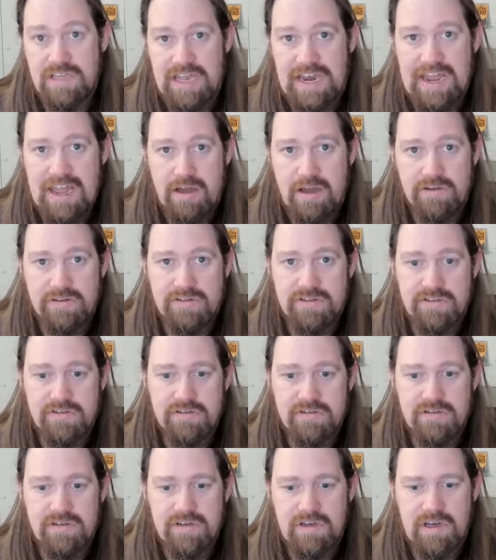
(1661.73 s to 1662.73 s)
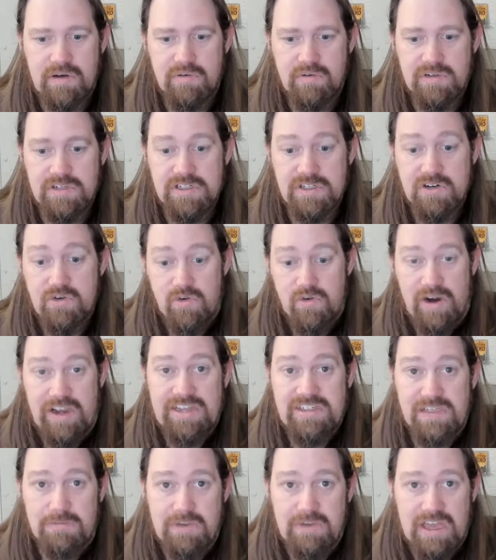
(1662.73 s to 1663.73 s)
get a house, which is
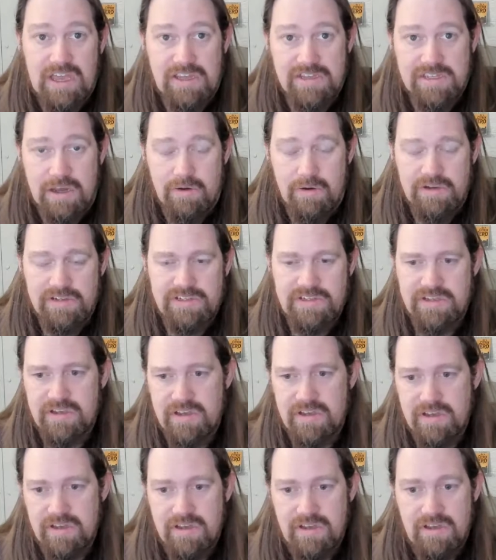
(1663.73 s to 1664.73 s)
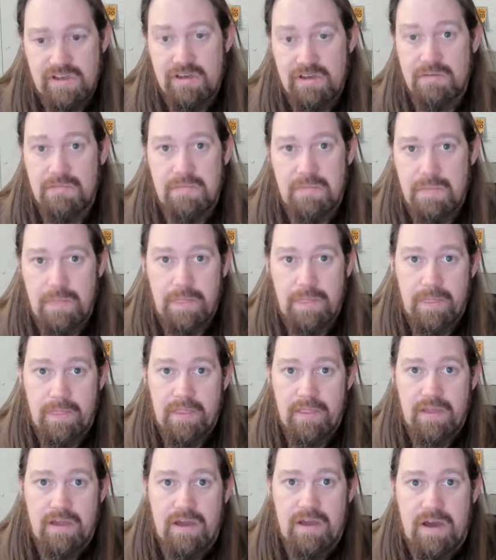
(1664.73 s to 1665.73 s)
crazy because I was
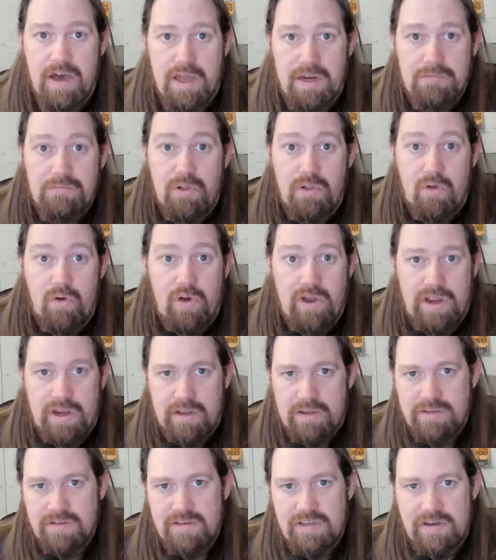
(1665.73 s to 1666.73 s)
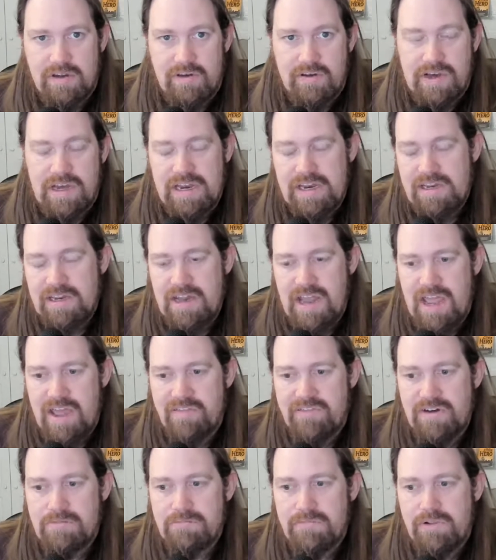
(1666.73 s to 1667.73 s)
unemployed. I didn't
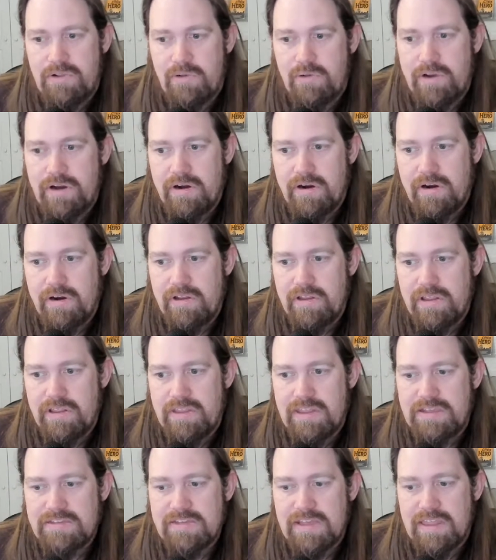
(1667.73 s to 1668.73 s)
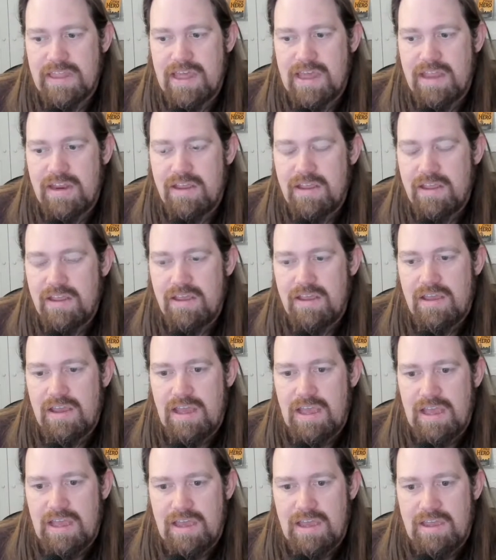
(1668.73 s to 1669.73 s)
have an employer and things like that.
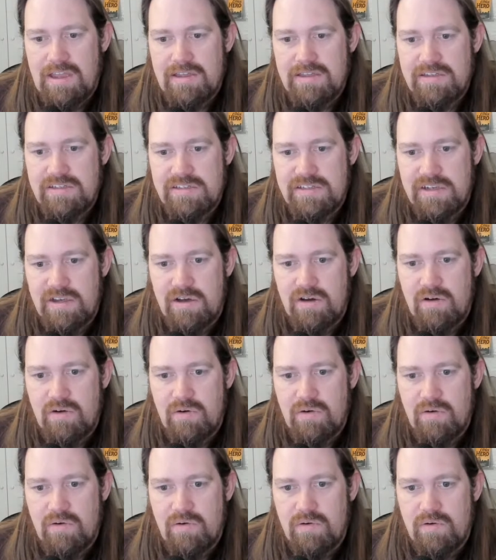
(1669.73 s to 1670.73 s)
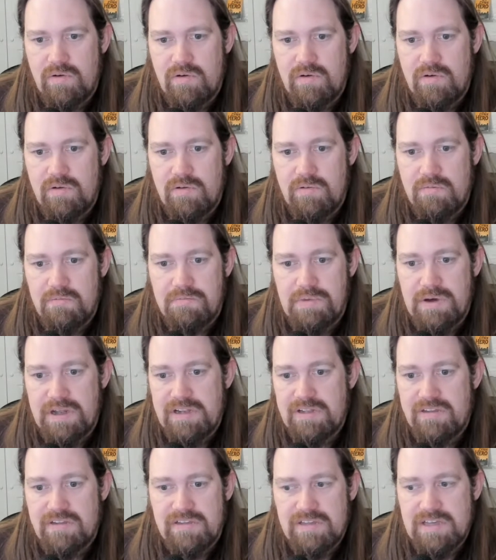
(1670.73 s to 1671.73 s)
And so,
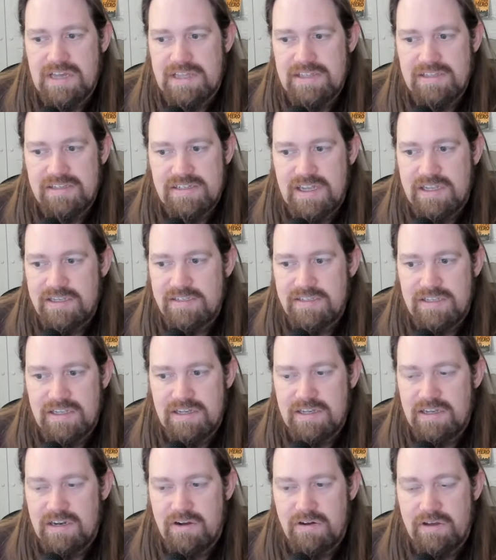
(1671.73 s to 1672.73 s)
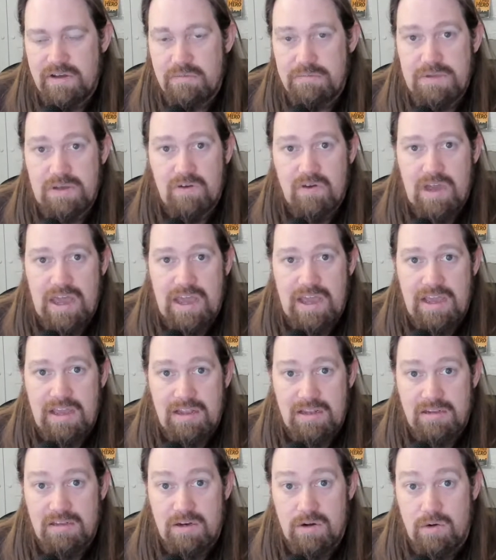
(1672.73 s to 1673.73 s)
but just got the sense that, it would be okay.
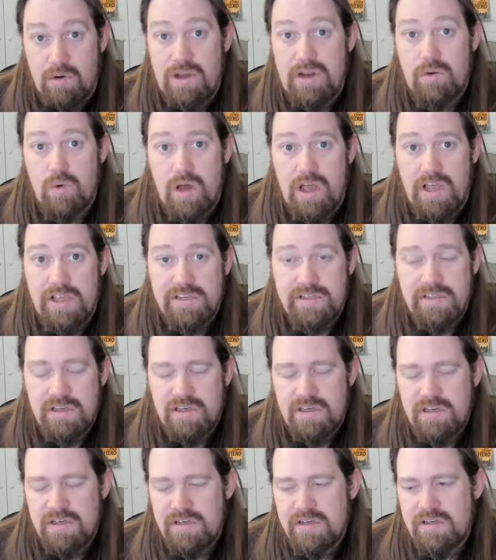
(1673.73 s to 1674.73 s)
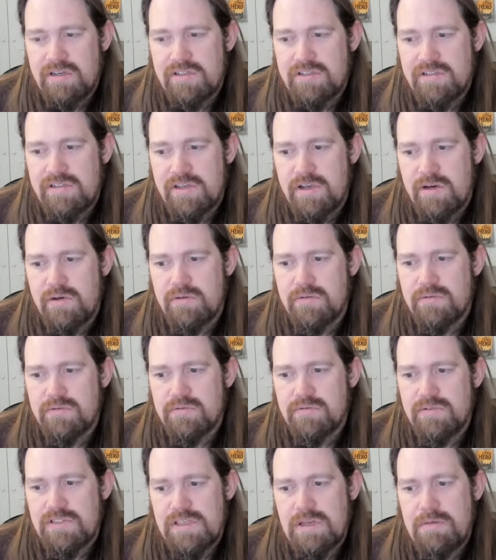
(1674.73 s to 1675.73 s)
And you know what it was. And so
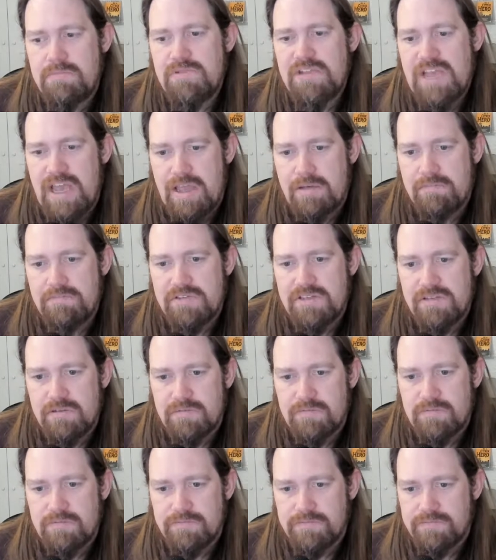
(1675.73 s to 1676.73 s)
sometimes